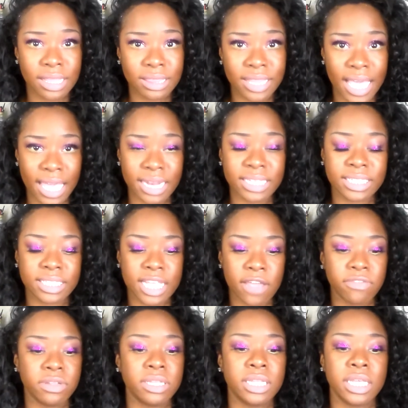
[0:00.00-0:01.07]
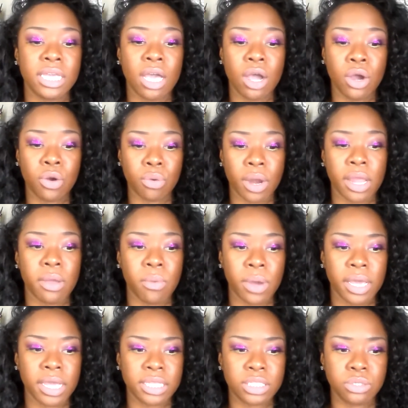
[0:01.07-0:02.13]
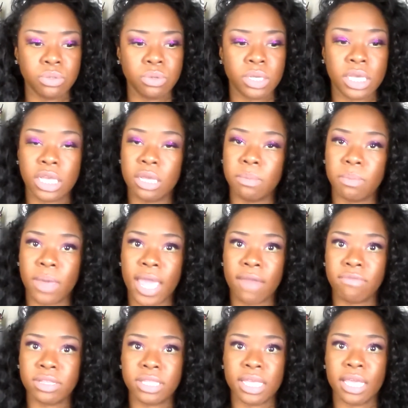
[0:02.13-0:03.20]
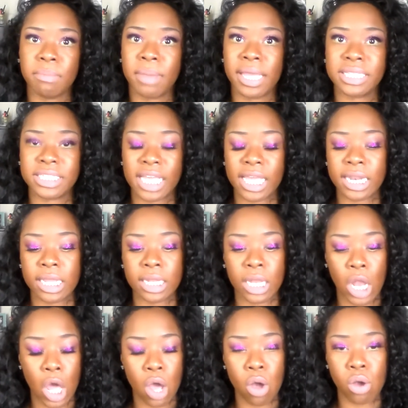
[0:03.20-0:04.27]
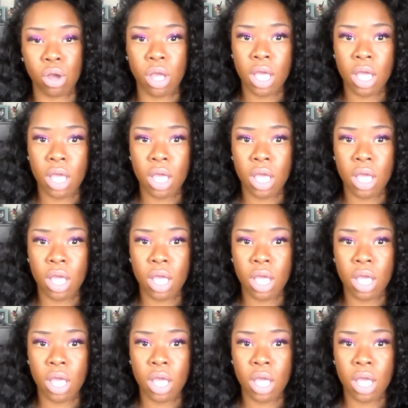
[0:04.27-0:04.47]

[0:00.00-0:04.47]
that is definitely a great way to keep everything maintaining long.